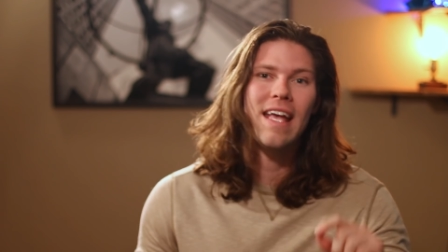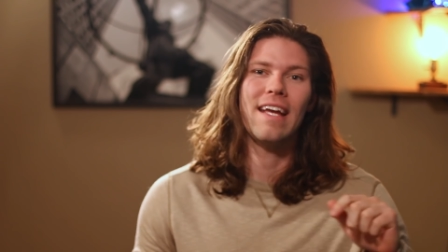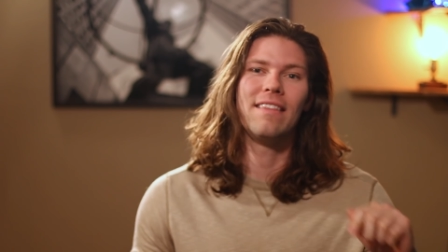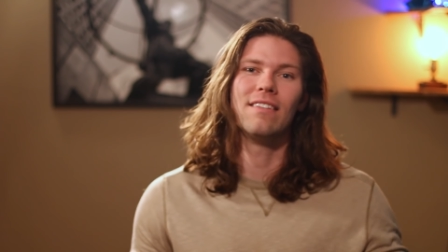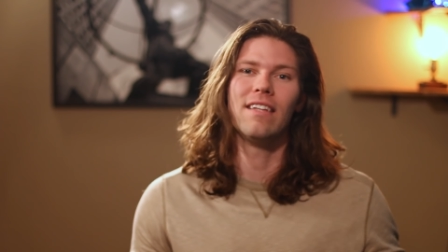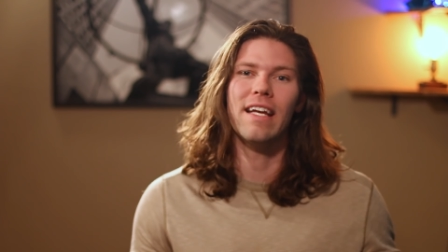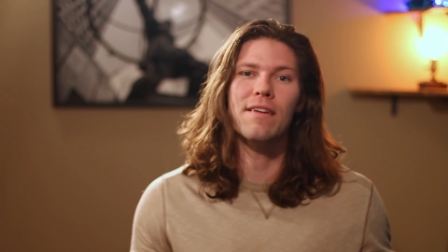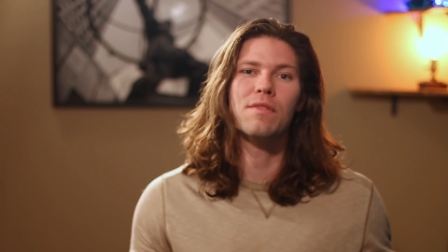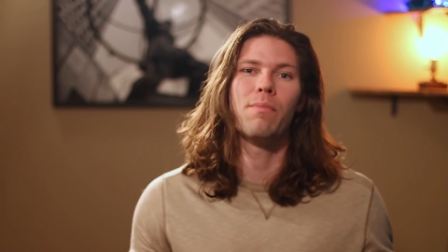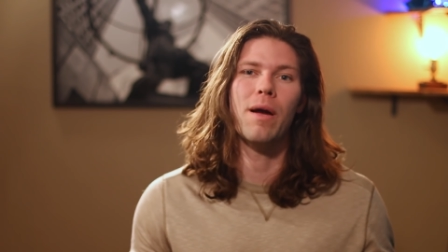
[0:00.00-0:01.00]
in the
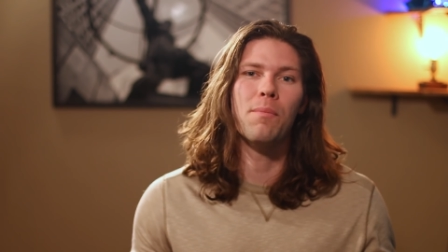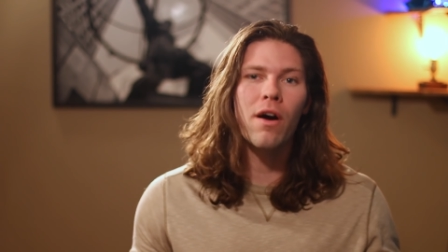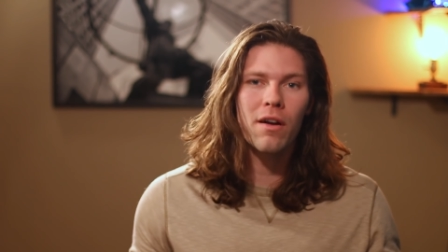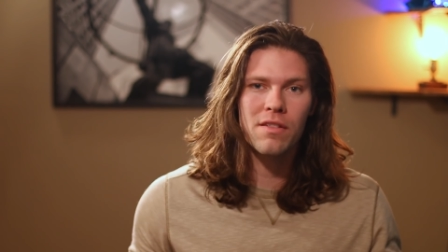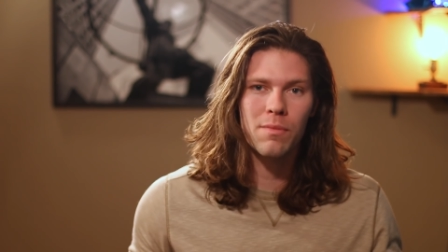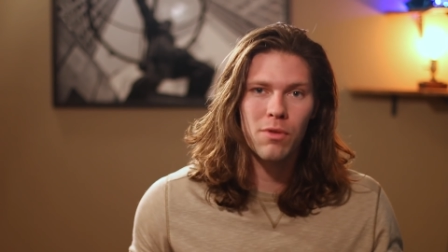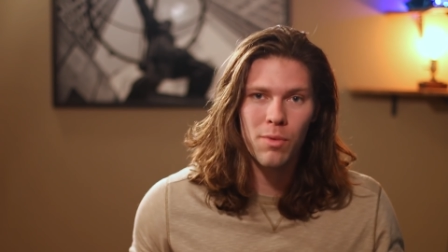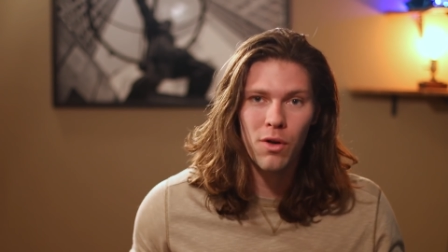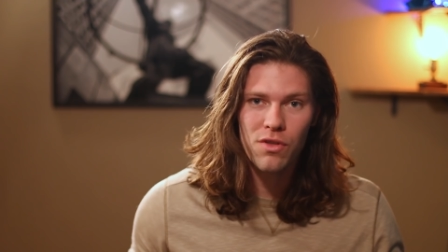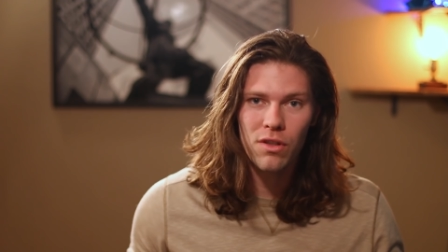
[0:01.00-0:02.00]
latest bipartisan
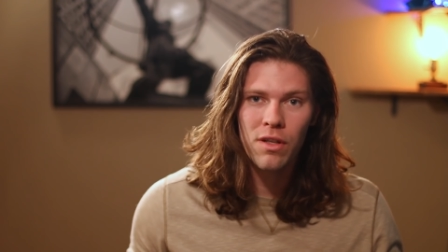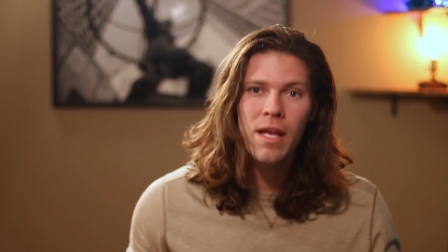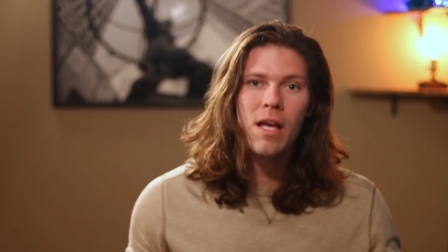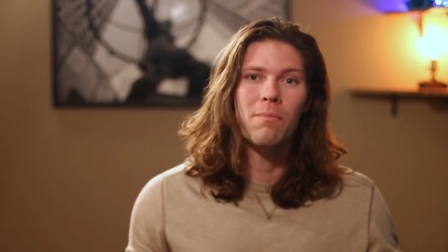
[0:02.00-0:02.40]
proposal.